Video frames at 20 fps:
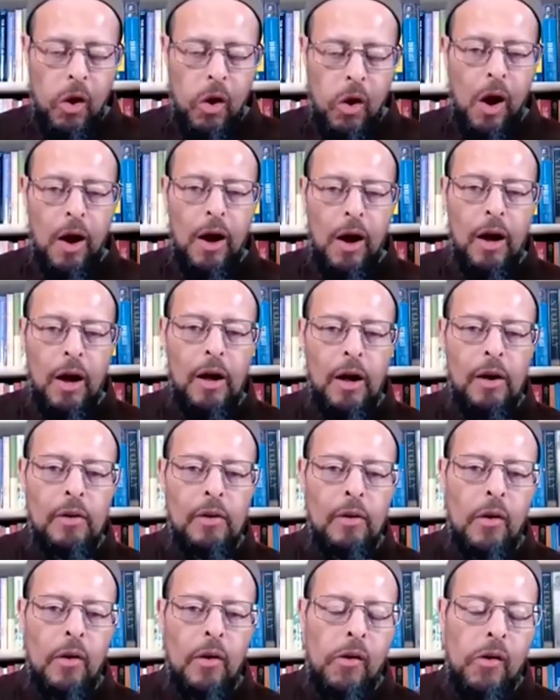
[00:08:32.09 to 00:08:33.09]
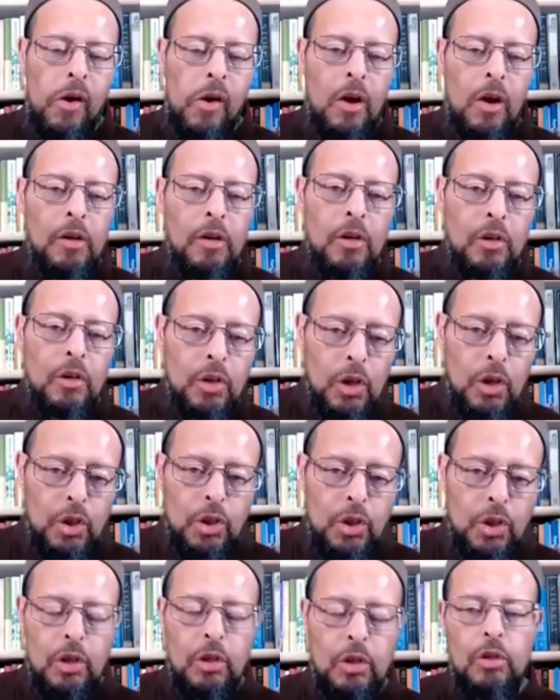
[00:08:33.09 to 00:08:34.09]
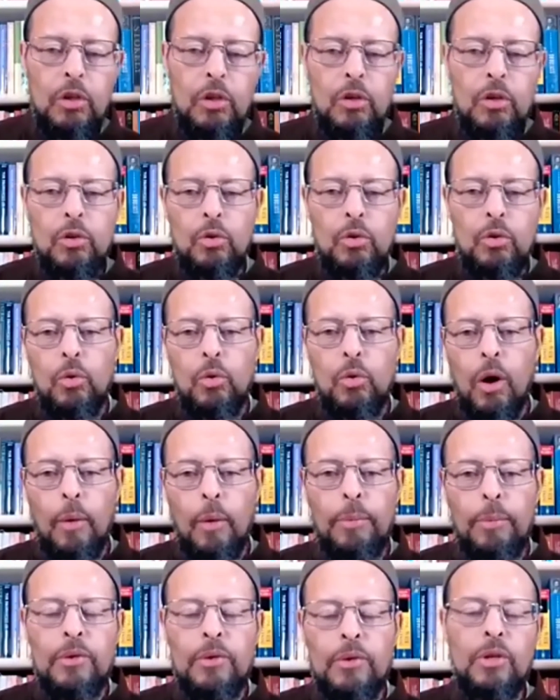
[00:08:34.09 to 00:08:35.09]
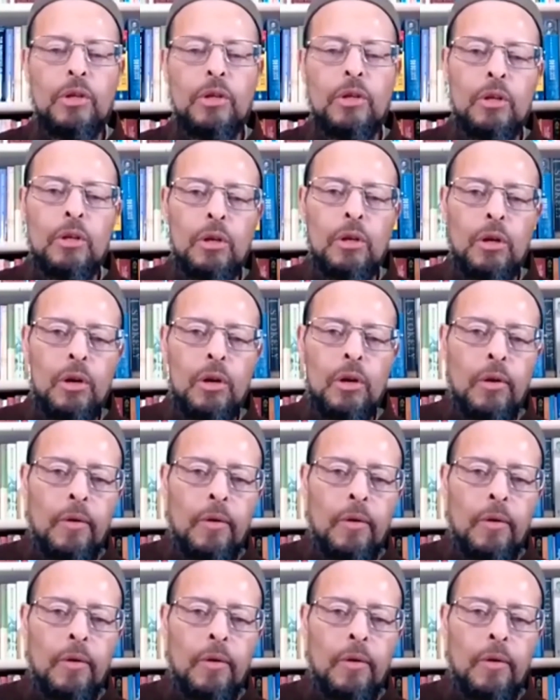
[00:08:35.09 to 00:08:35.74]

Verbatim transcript: in addition to a particular